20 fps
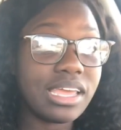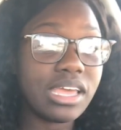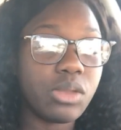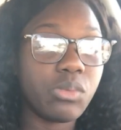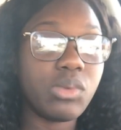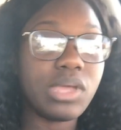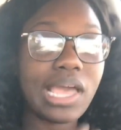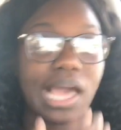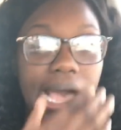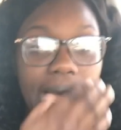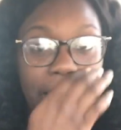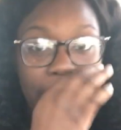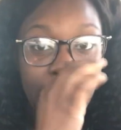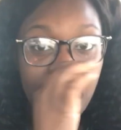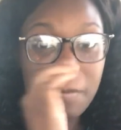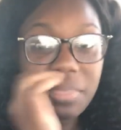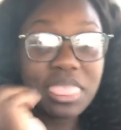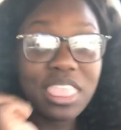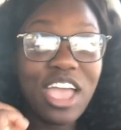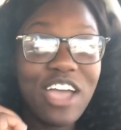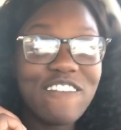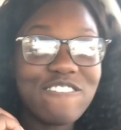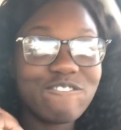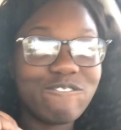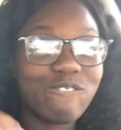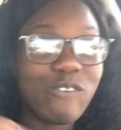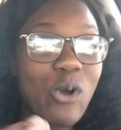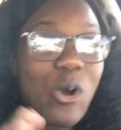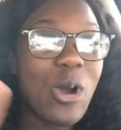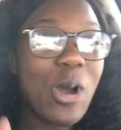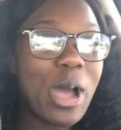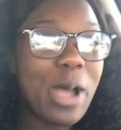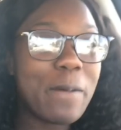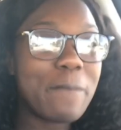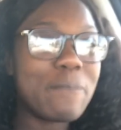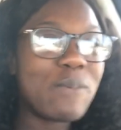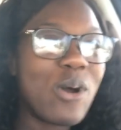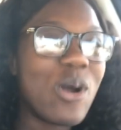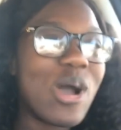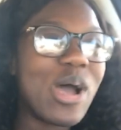And we got four
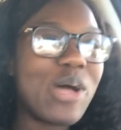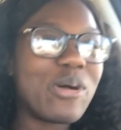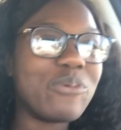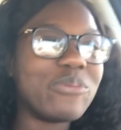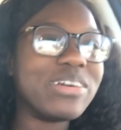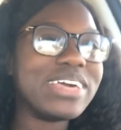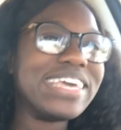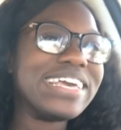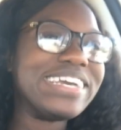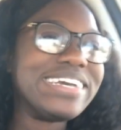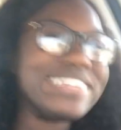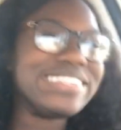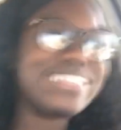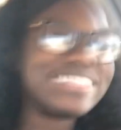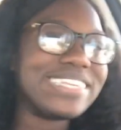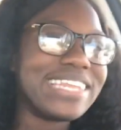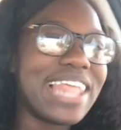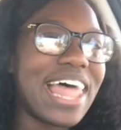more weeks